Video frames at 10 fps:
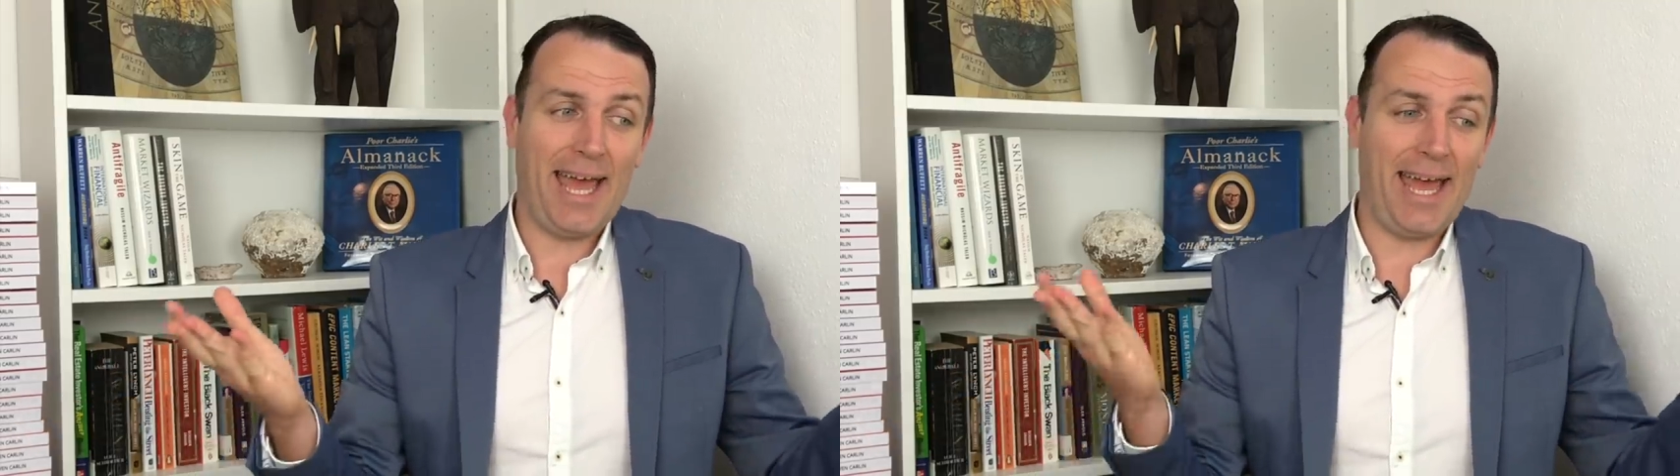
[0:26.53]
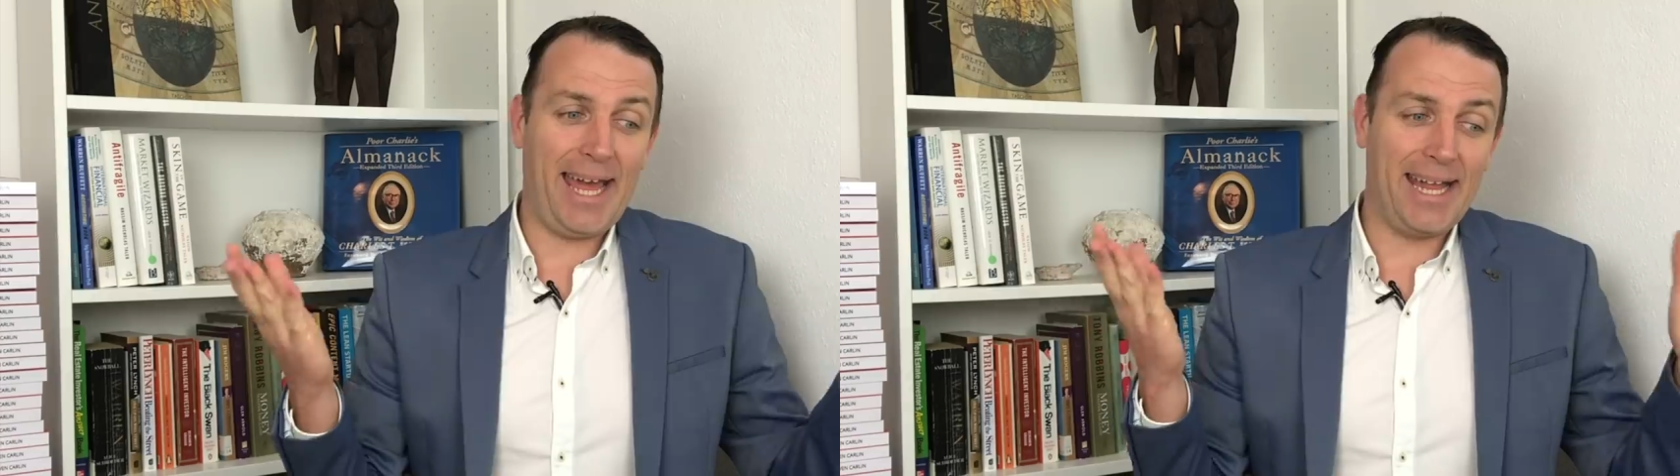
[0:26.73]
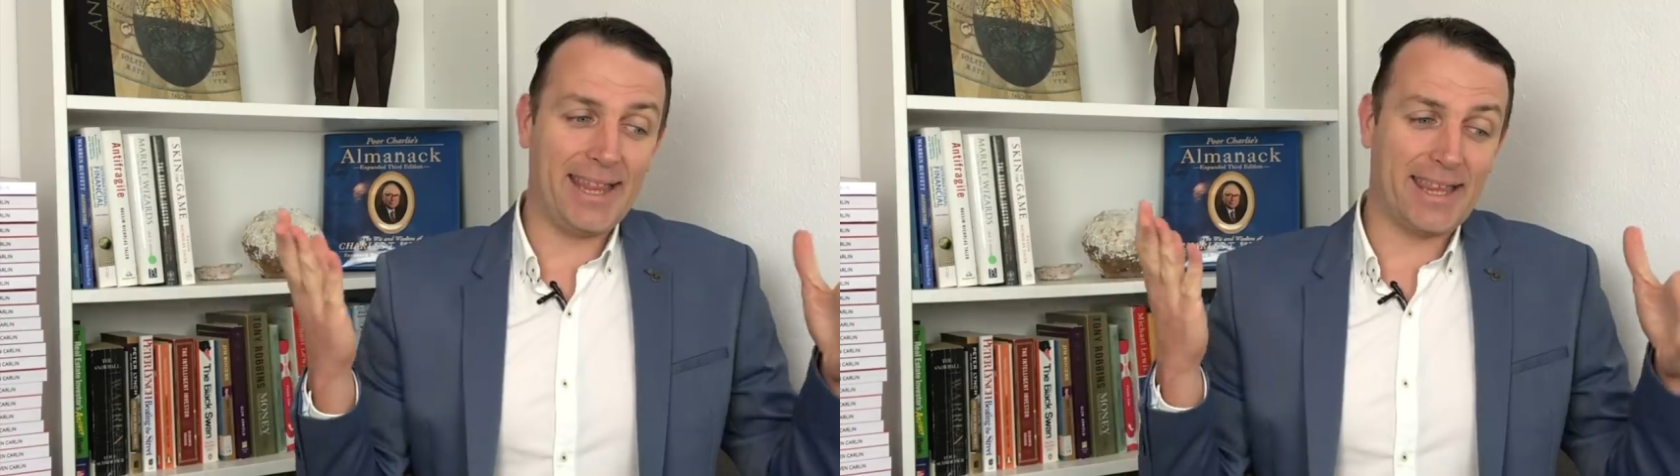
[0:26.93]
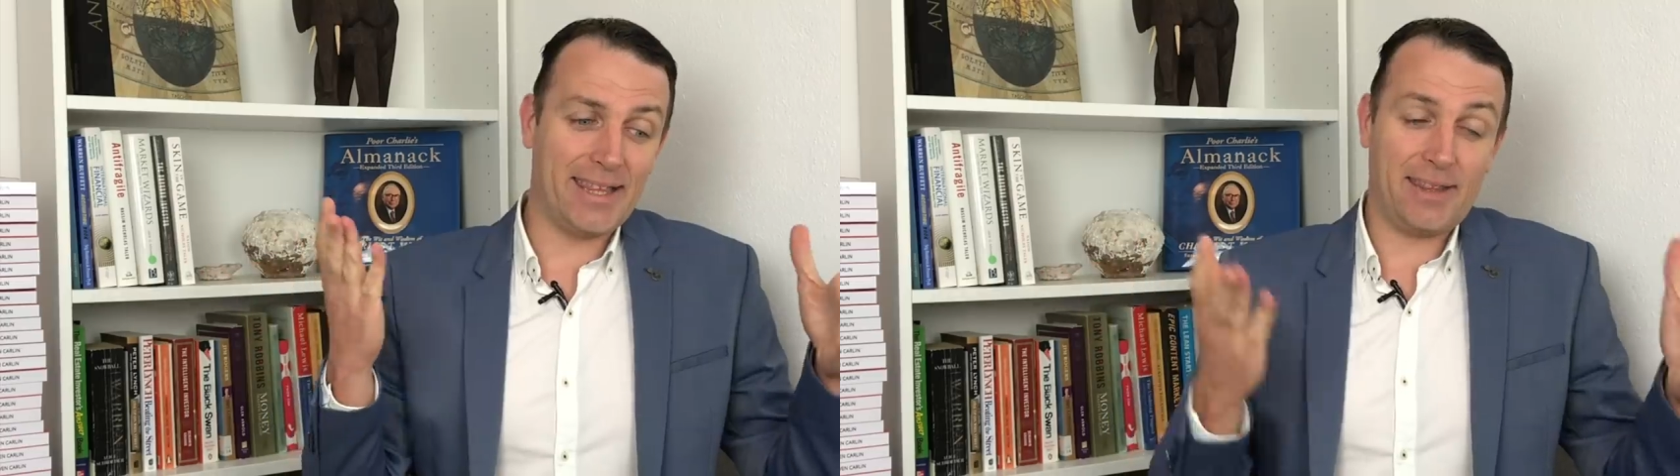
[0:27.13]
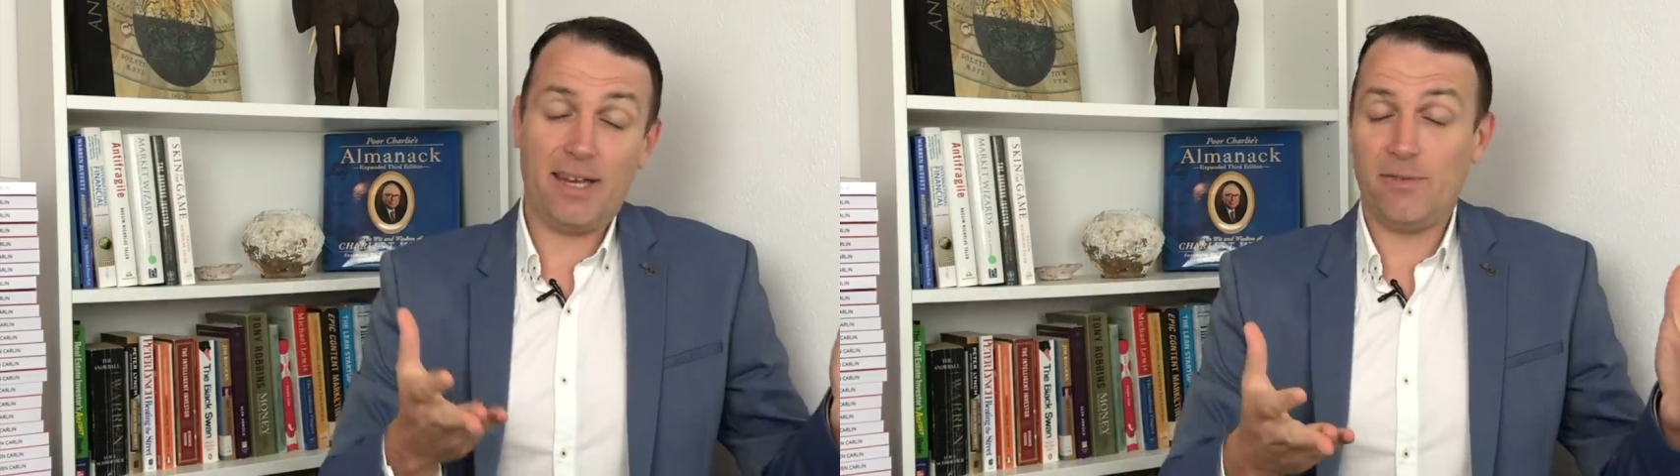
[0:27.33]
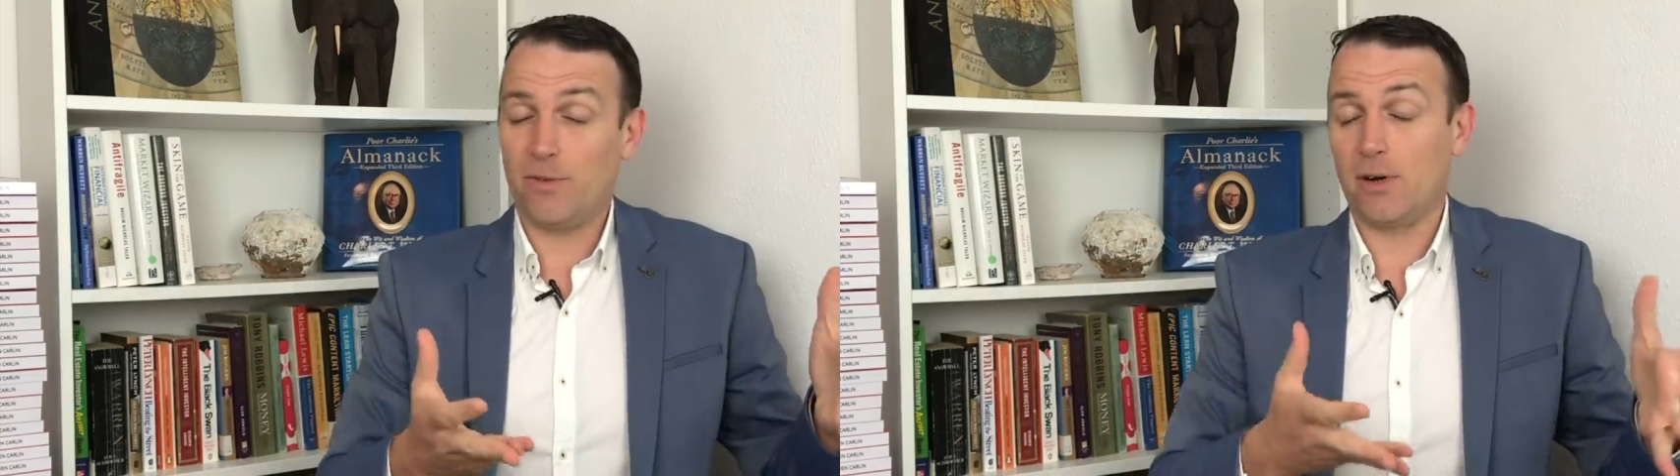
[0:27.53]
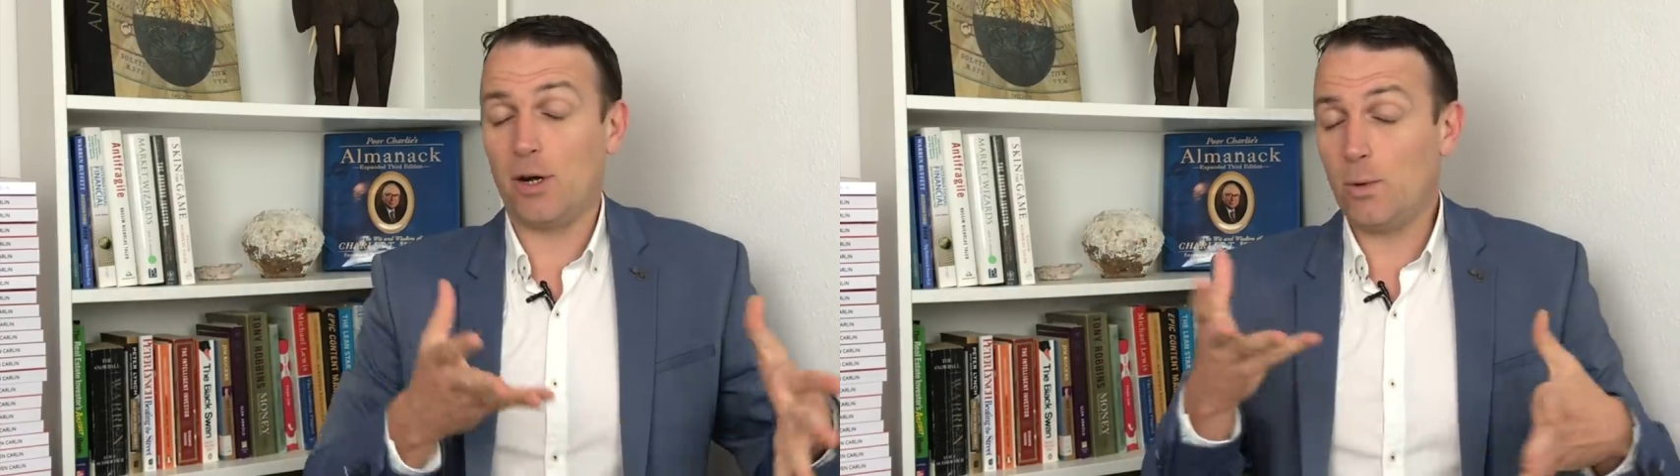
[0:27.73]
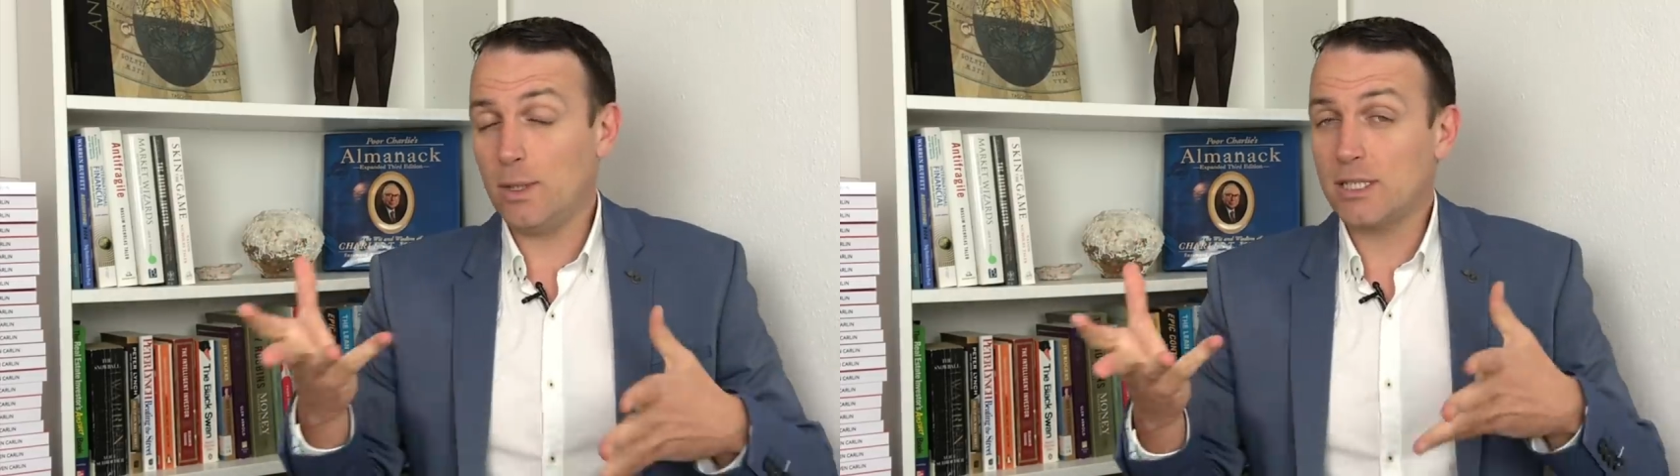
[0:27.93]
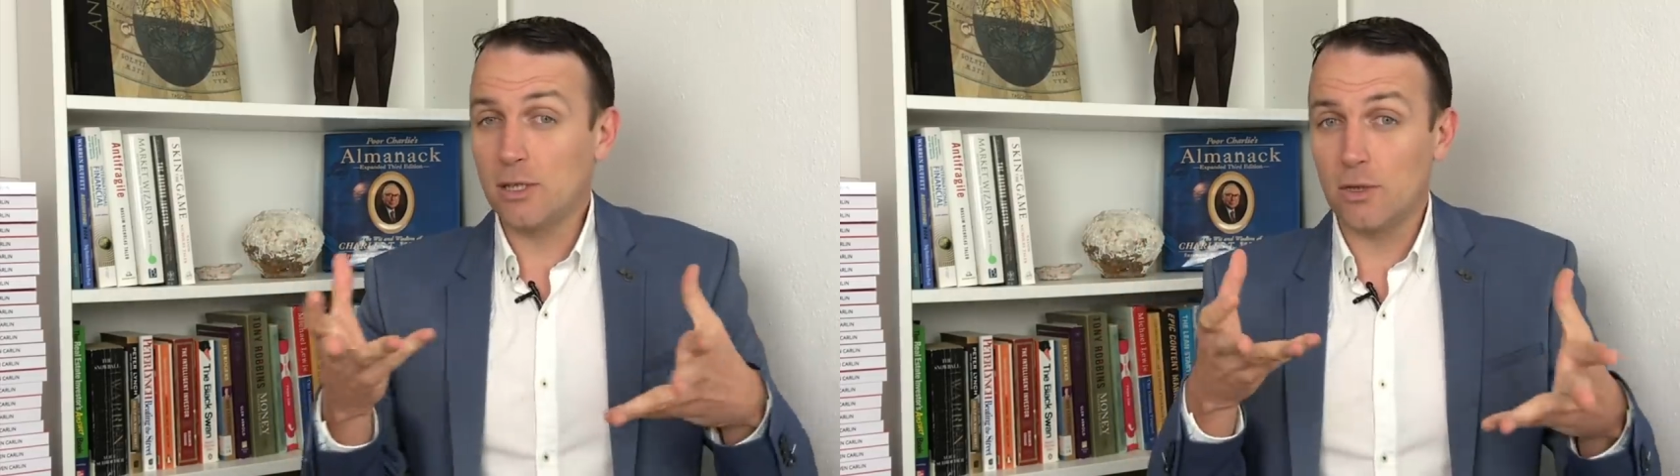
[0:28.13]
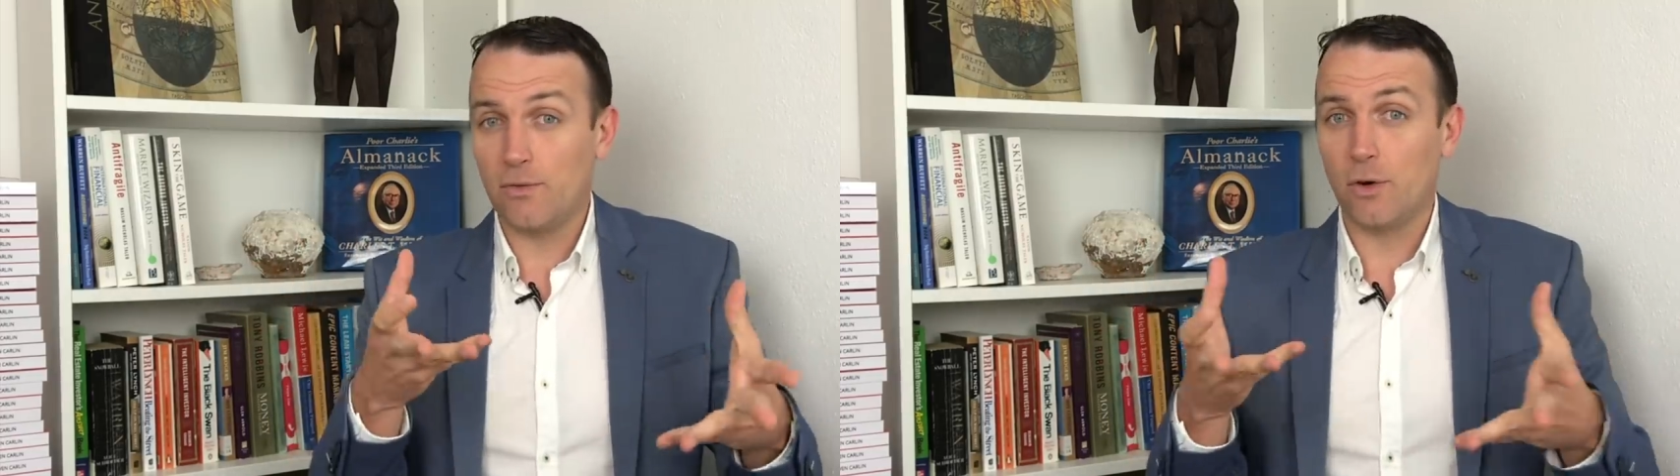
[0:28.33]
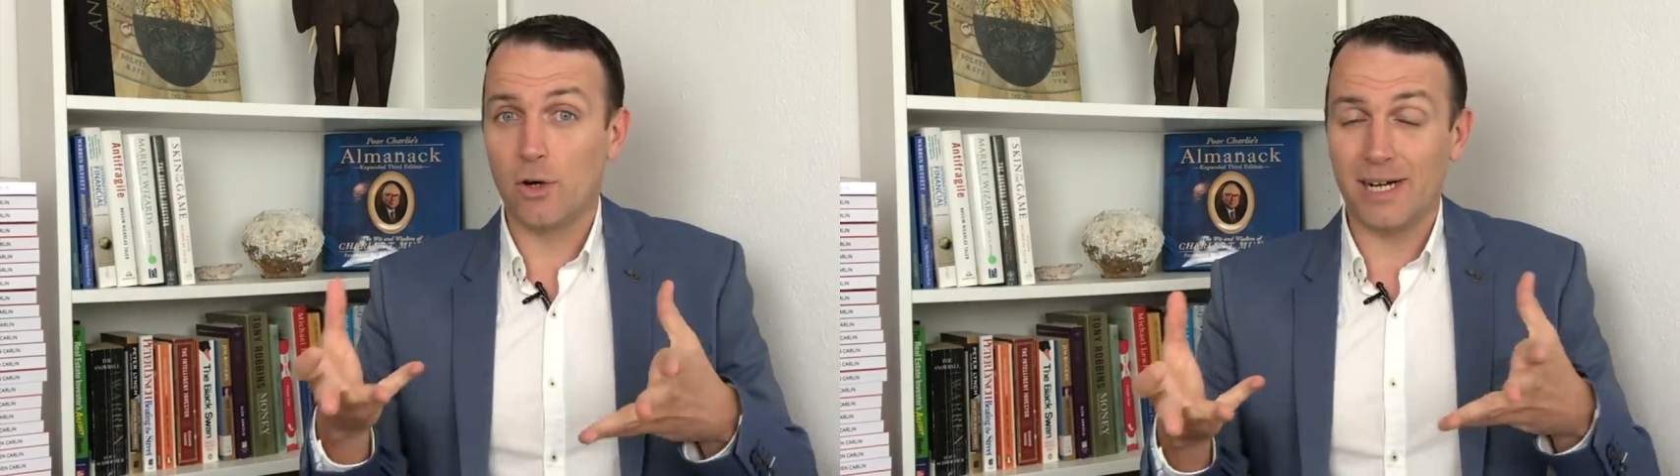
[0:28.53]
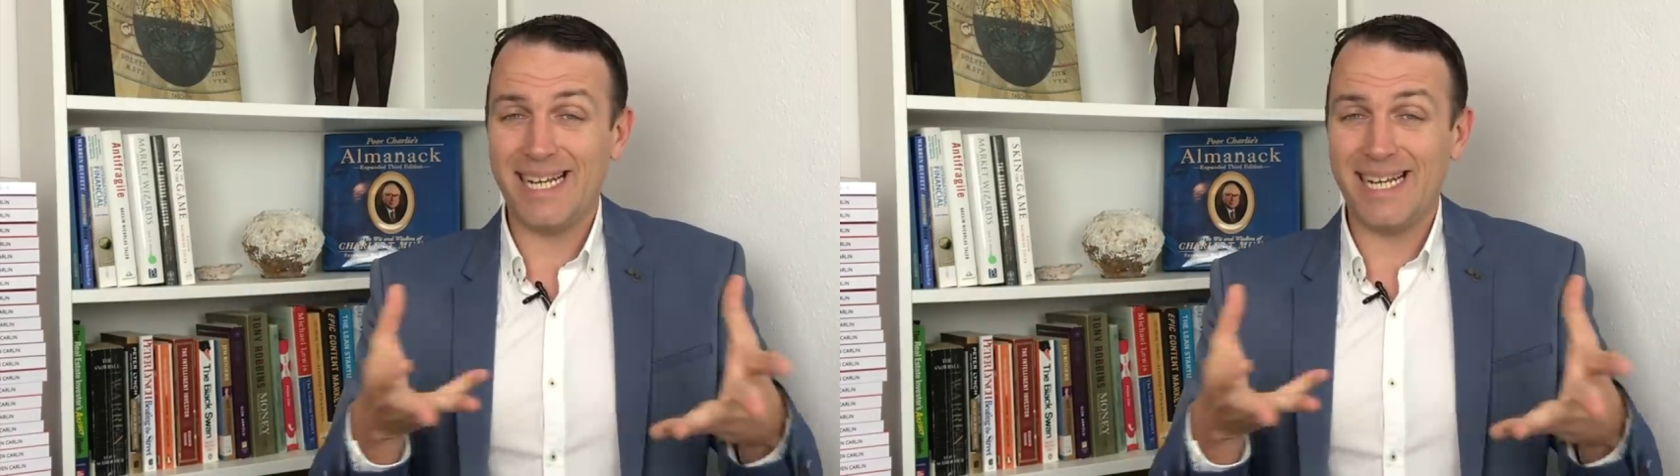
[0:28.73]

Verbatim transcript: and therefore I always look for